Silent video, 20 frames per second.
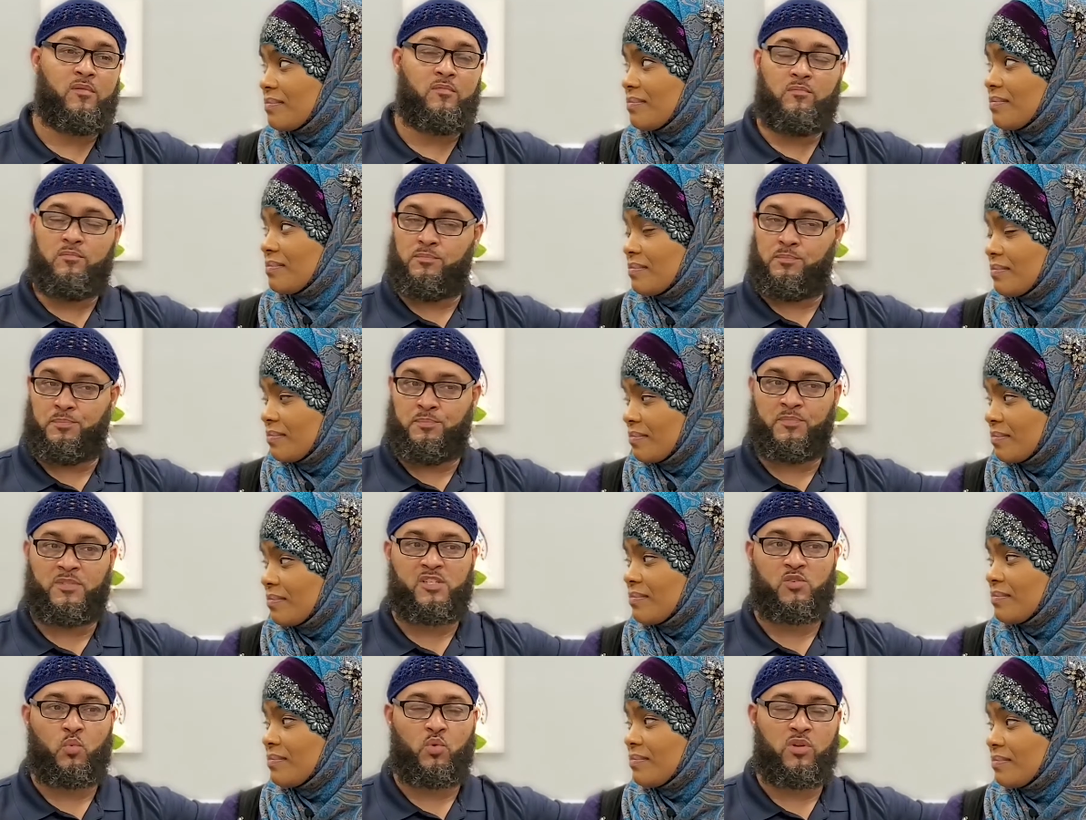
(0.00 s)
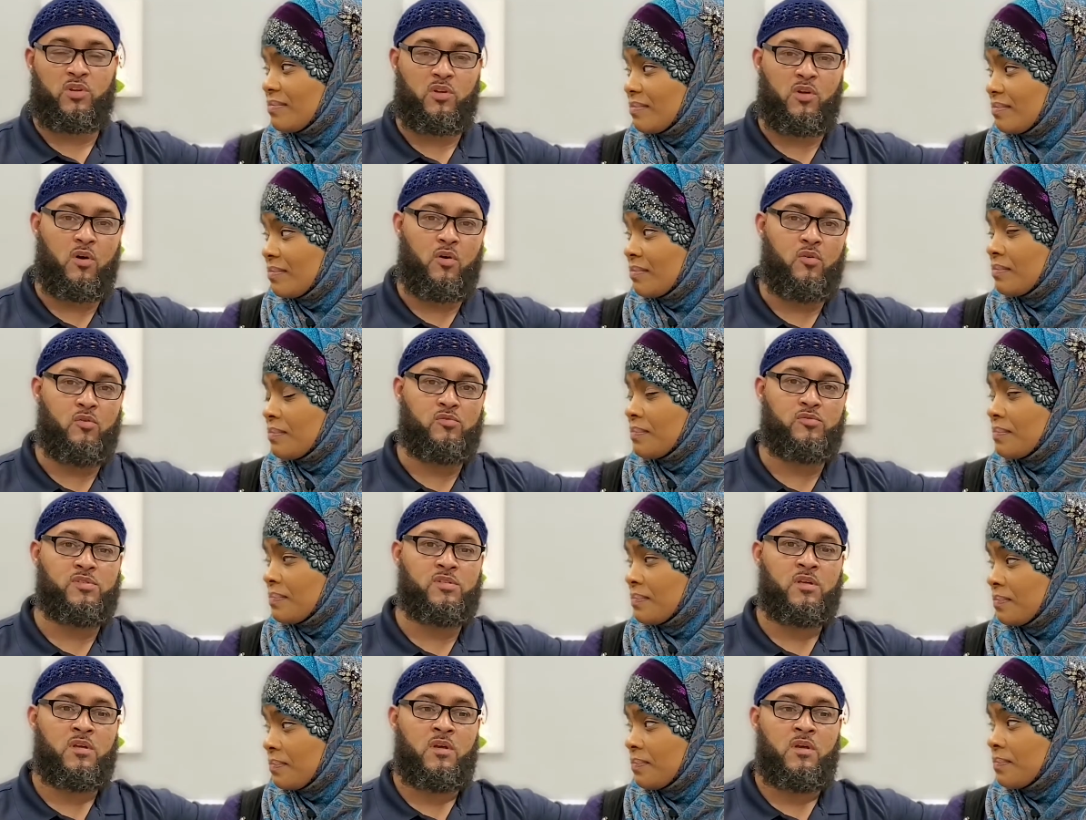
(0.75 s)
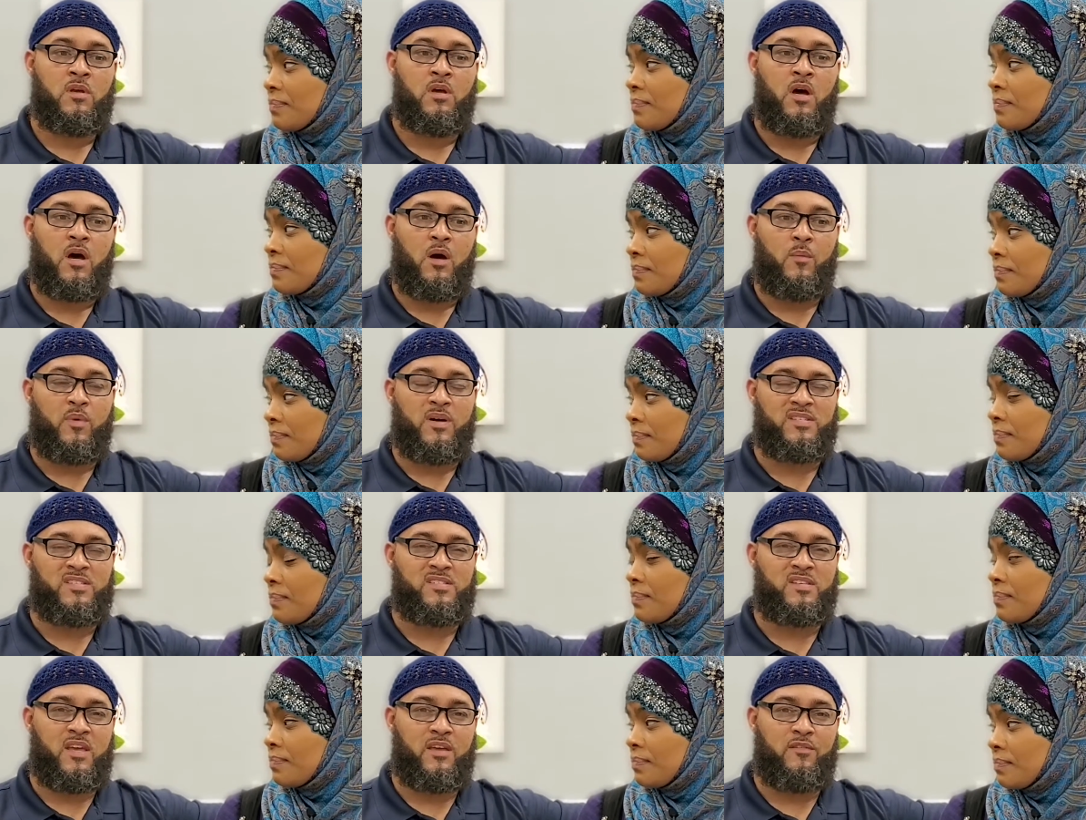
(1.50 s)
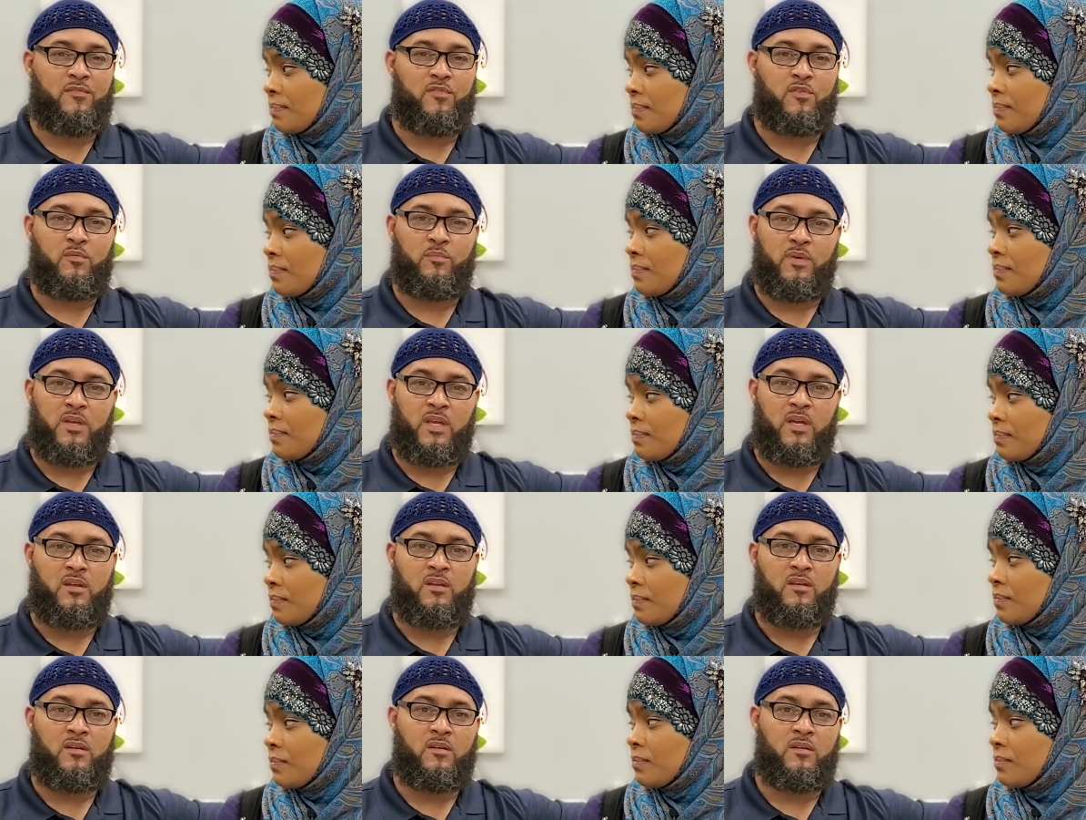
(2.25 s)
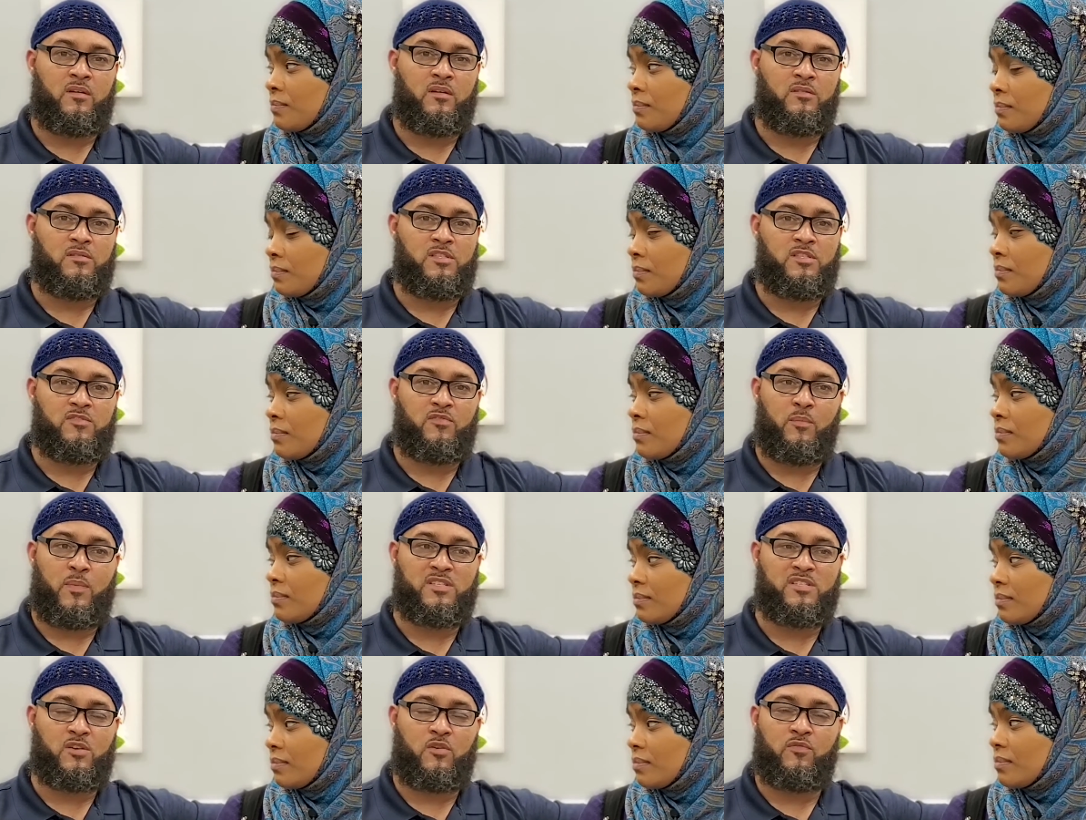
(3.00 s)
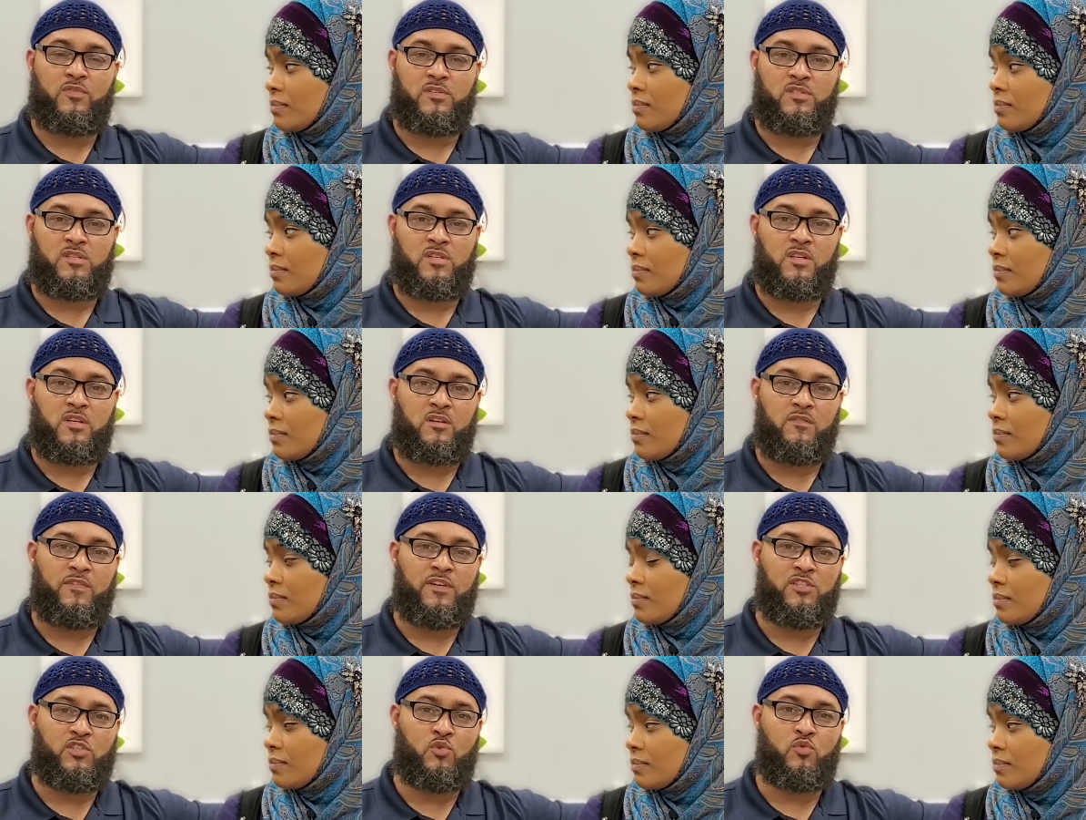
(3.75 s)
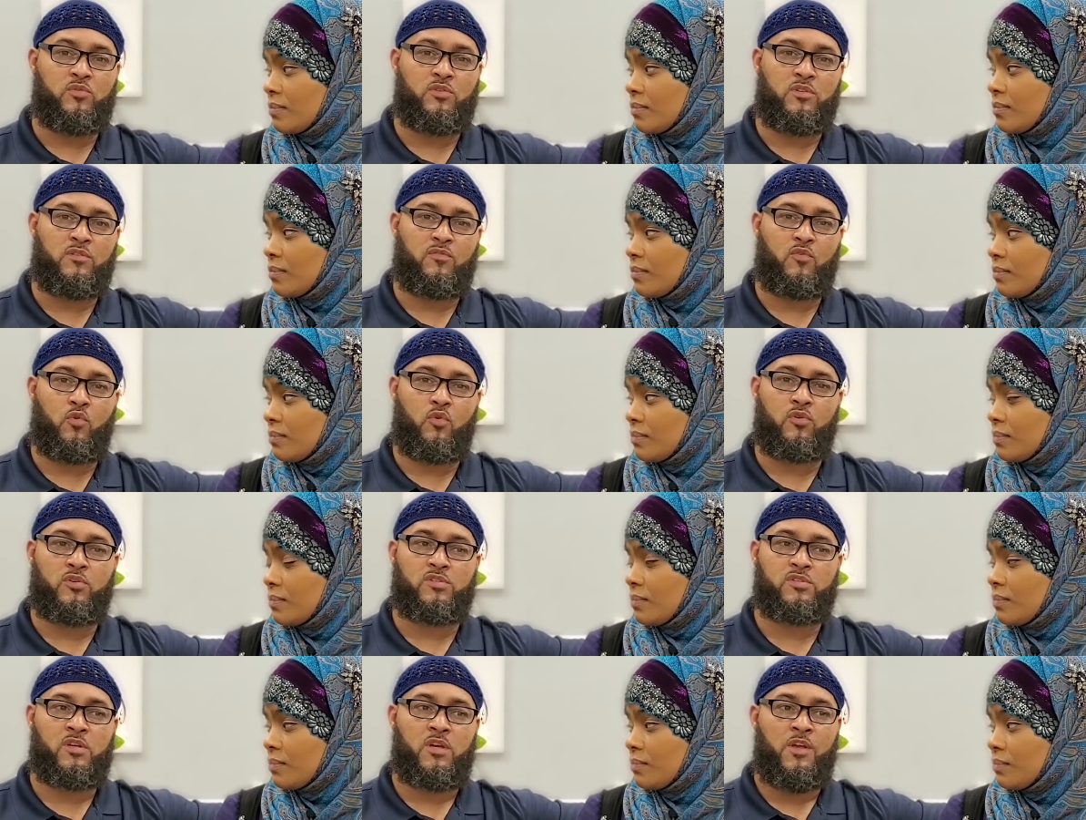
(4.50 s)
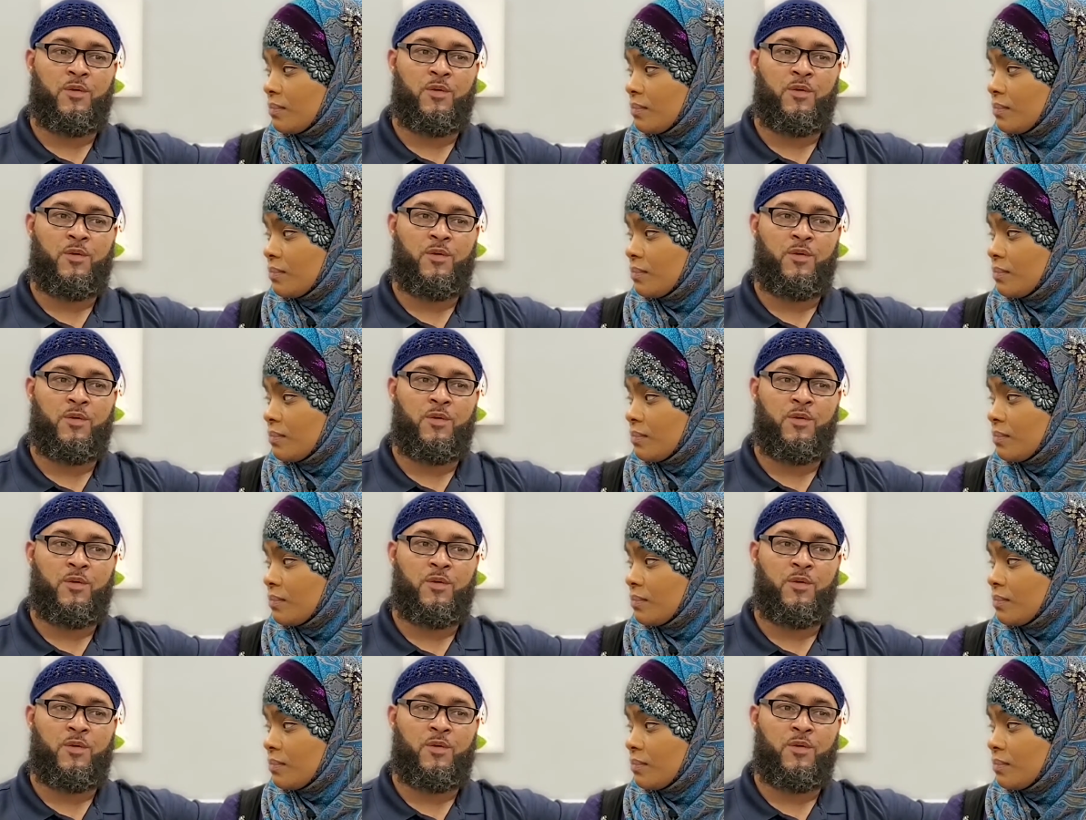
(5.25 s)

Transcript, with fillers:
Speaker 1: That's one of the goals um, I set from the beginning, uh, just for myself as an individual and, of course,